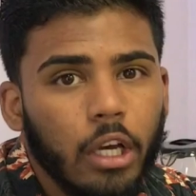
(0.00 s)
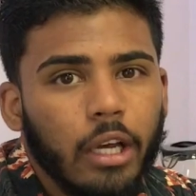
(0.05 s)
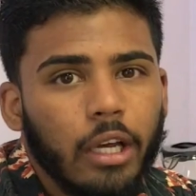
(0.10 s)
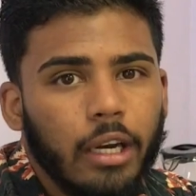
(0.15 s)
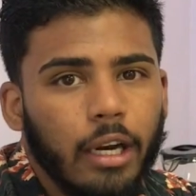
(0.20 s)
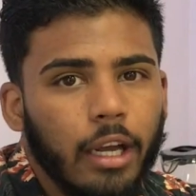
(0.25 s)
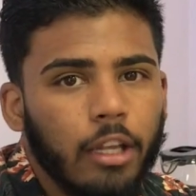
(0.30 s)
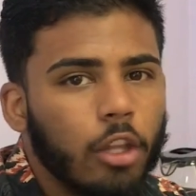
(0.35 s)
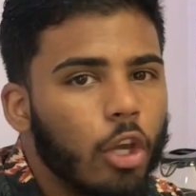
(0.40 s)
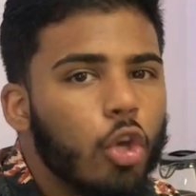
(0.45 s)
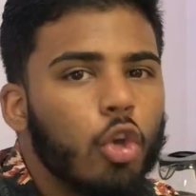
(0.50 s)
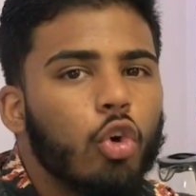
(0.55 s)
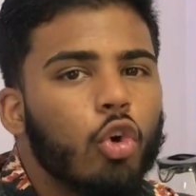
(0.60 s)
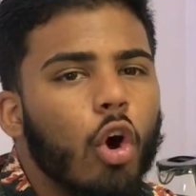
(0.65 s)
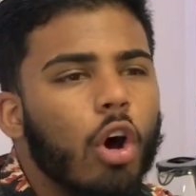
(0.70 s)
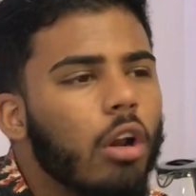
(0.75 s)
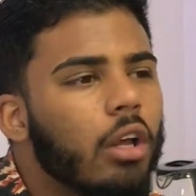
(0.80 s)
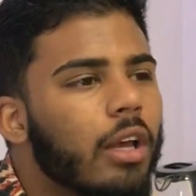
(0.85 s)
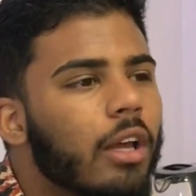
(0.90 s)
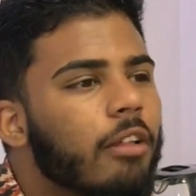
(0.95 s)
right, you
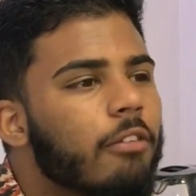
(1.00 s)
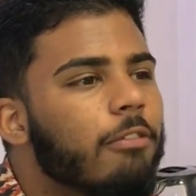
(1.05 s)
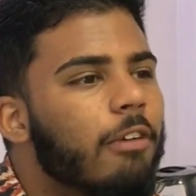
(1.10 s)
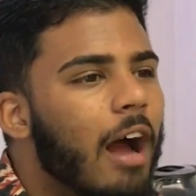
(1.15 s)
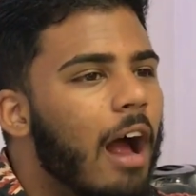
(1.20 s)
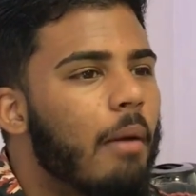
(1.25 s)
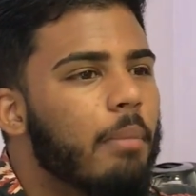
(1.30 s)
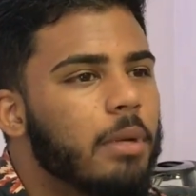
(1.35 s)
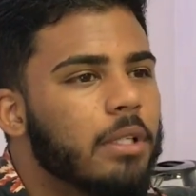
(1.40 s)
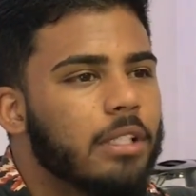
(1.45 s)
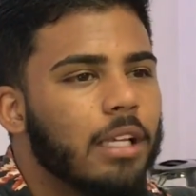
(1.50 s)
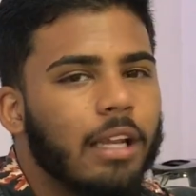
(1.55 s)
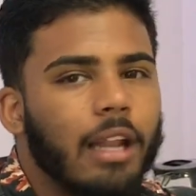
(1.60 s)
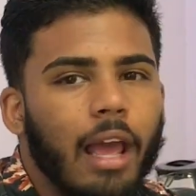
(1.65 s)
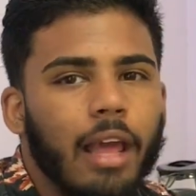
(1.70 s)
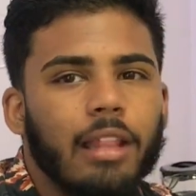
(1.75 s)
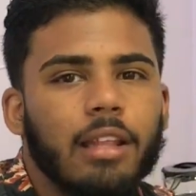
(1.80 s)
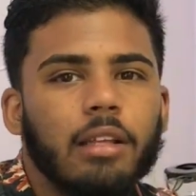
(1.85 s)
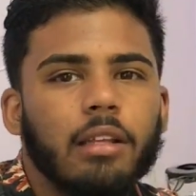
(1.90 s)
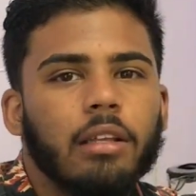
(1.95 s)
can't gain 5%
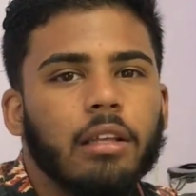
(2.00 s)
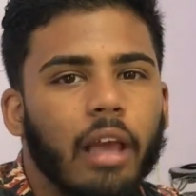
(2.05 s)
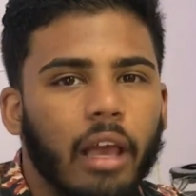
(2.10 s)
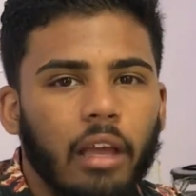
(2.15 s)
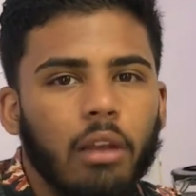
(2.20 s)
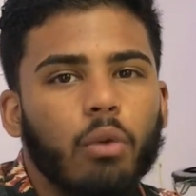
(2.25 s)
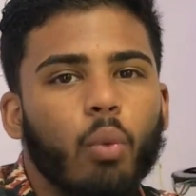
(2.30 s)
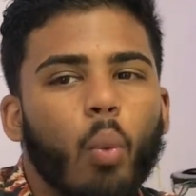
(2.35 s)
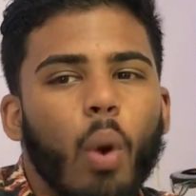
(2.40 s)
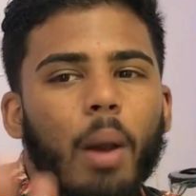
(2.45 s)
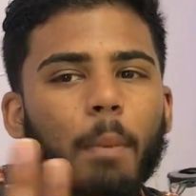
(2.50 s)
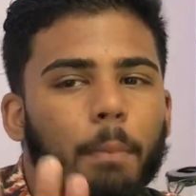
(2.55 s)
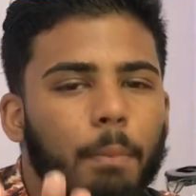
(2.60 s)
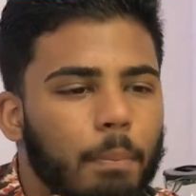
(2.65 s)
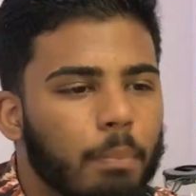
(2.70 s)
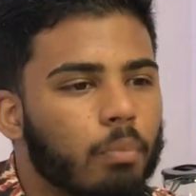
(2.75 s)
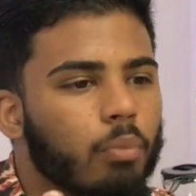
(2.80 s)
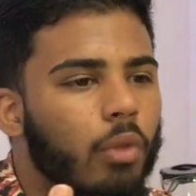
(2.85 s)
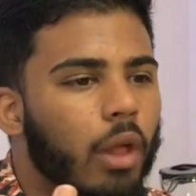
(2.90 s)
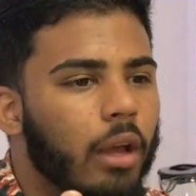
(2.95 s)
and then gain
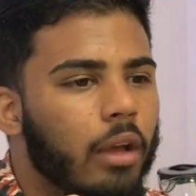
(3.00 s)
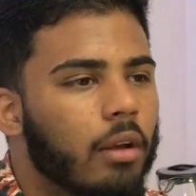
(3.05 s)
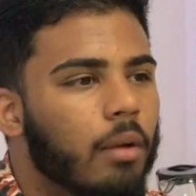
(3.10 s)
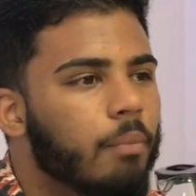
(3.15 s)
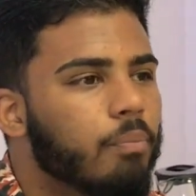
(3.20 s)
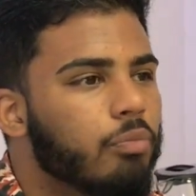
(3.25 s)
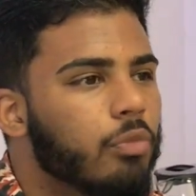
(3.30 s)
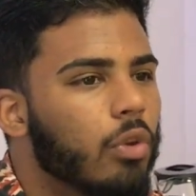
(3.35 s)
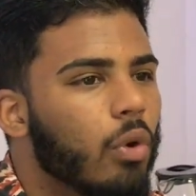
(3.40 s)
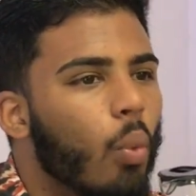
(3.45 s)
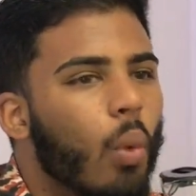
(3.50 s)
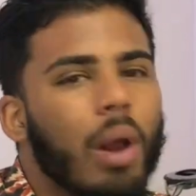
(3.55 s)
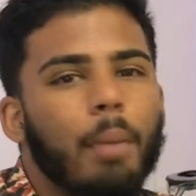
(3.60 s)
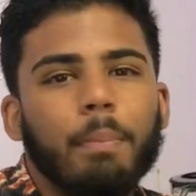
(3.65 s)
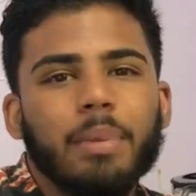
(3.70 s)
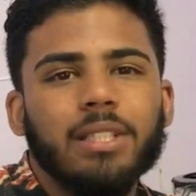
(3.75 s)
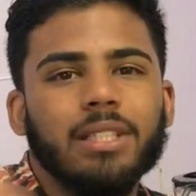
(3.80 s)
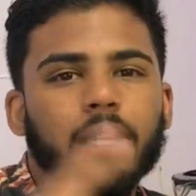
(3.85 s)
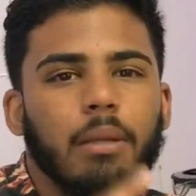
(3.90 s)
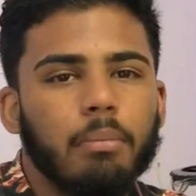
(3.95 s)

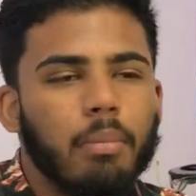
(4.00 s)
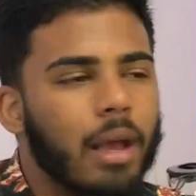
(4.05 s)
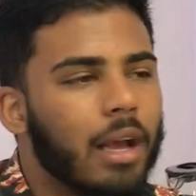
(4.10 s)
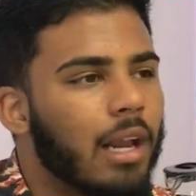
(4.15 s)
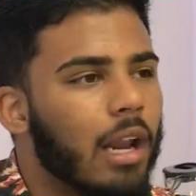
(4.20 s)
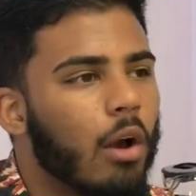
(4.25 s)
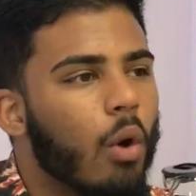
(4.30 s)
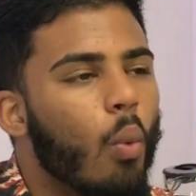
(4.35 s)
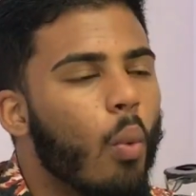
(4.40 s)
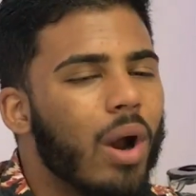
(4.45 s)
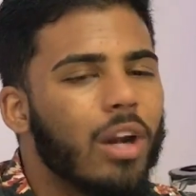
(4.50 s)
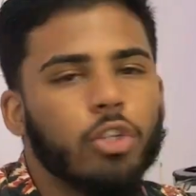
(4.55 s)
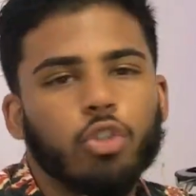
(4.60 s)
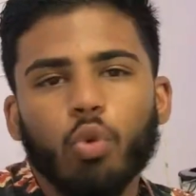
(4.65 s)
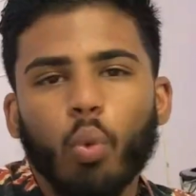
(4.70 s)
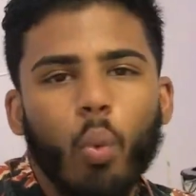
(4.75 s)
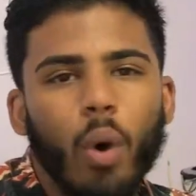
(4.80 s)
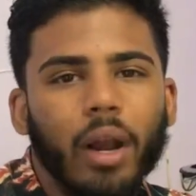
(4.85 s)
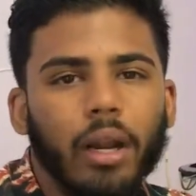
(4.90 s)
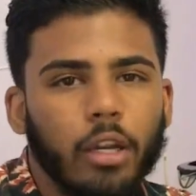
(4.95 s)
1% back, like
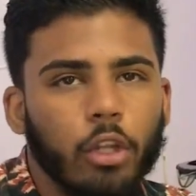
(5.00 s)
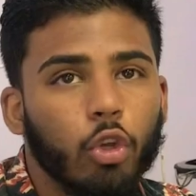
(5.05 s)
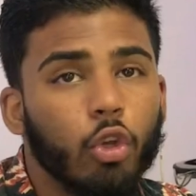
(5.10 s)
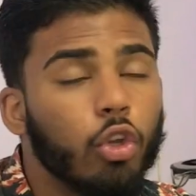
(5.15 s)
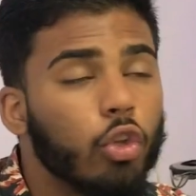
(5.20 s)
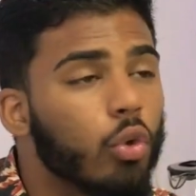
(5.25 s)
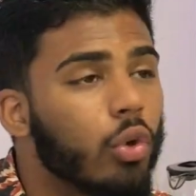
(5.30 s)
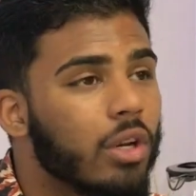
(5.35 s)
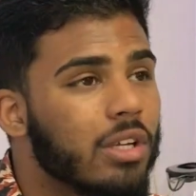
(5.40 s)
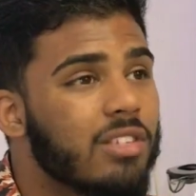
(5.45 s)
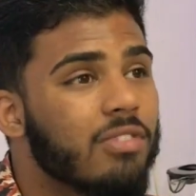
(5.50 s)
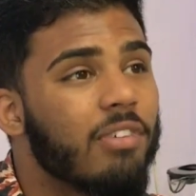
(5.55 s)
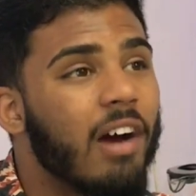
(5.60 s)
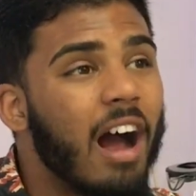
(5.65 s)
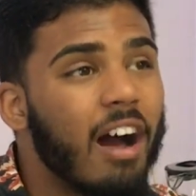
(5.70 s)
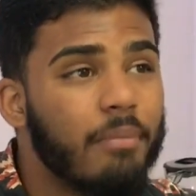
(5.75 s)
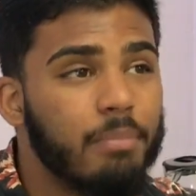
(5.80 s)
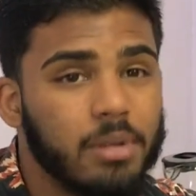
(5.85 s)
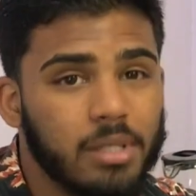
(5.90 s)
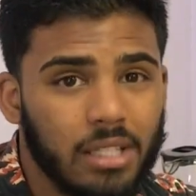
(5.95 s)
1:1. You need to risk
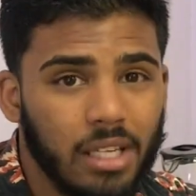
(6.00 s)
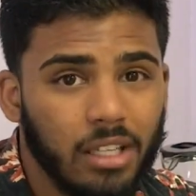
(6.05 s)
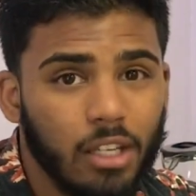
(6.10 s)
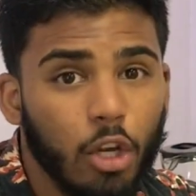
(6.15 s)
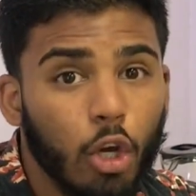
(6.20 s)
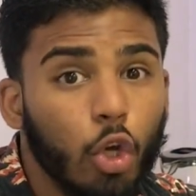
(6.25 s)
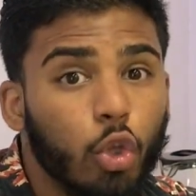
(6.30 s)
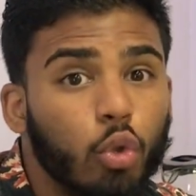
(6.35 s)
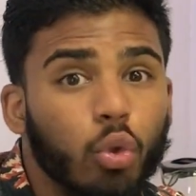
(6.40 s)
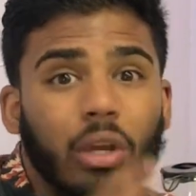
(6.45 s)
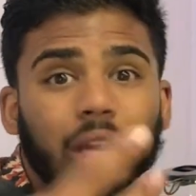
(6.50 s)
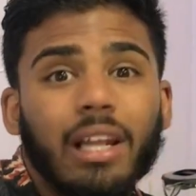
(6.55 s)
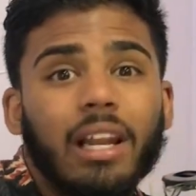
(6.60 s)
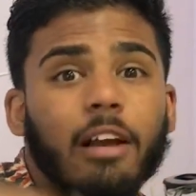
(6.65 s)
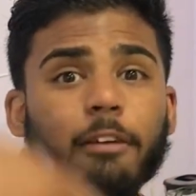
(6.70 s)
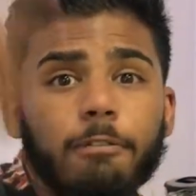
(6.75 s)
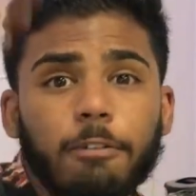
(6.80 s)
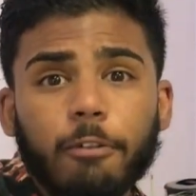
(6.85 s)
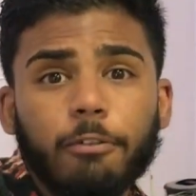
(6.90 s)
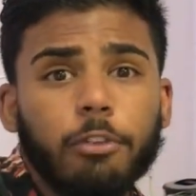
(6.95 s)
5% to gain like
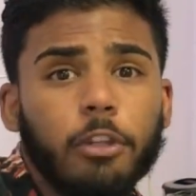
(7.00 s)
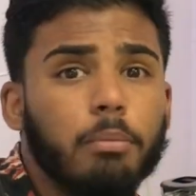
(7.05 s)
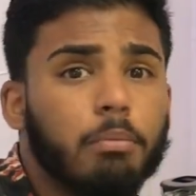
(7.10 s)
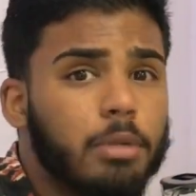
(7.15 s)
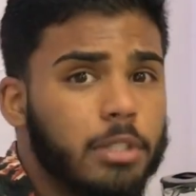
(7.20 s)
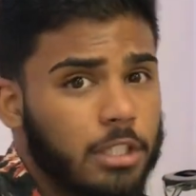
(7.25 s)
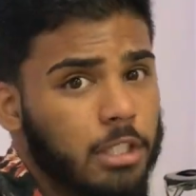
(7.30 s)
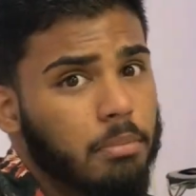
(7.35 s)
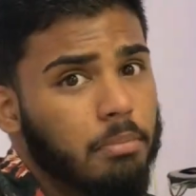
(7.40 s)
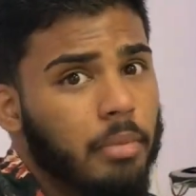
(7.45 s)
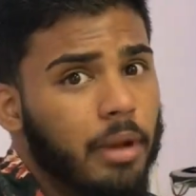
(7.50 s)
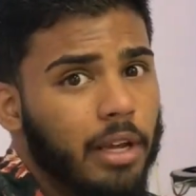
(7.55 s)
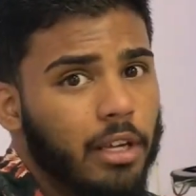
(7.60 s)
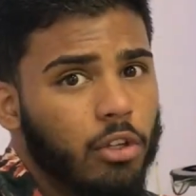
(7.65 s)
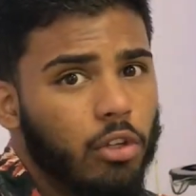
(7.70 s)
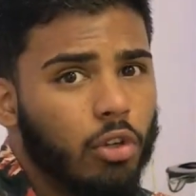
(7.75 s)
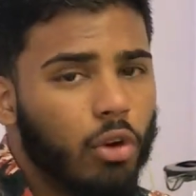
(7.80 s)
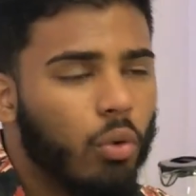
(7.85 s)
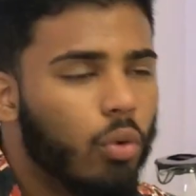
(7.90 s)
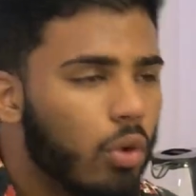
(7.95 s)
15% back,
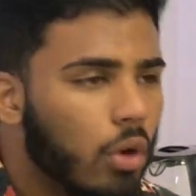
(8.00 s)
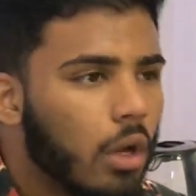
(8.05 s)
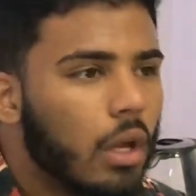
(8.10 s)
you know.